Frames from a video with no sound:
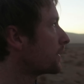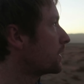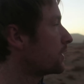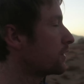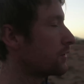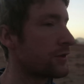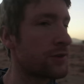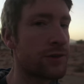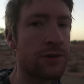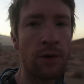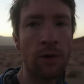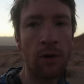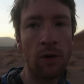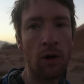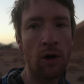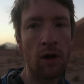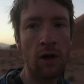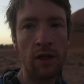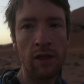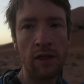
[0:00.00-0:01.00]
and
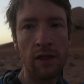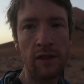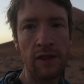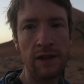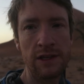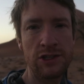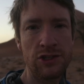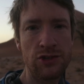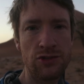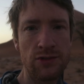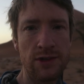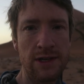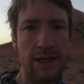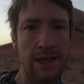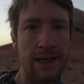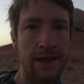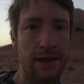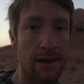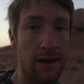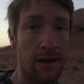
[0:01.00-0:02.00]
saw that this tree
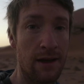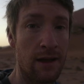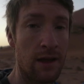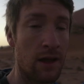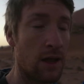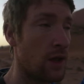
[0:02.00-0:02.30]
here